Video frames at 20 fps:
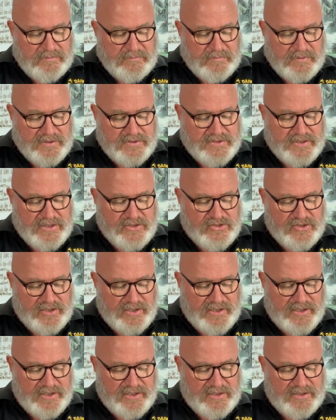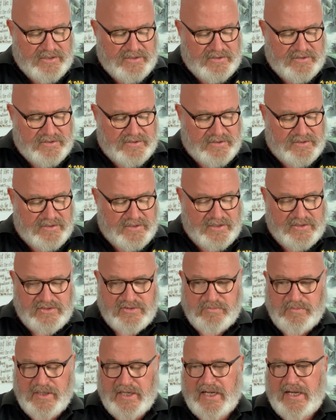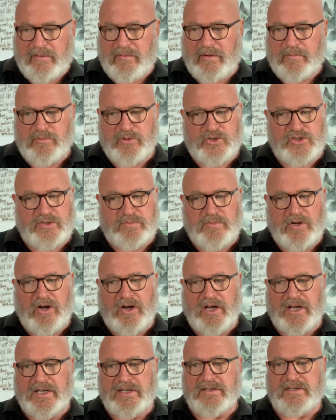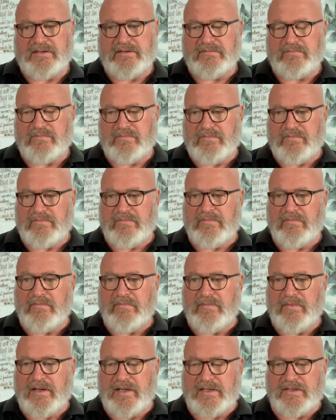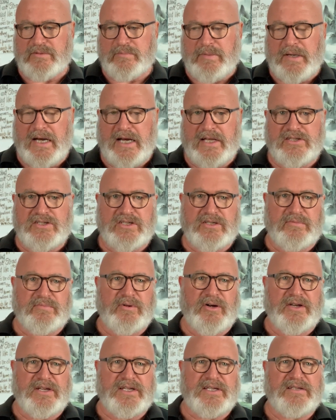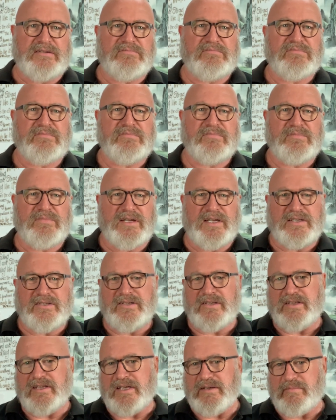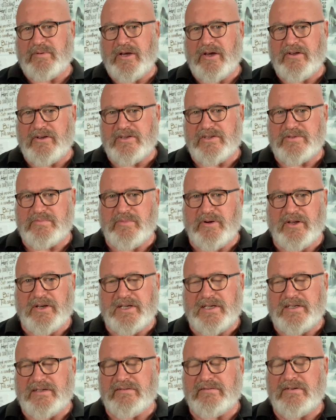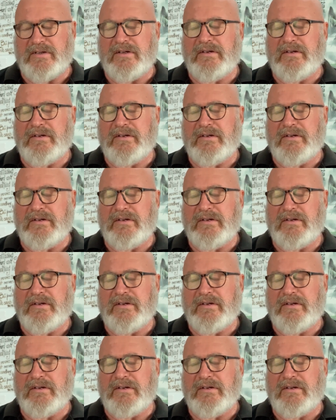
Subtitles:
But essentially, it's being able to put your mind into parts of your body into the opponent's body,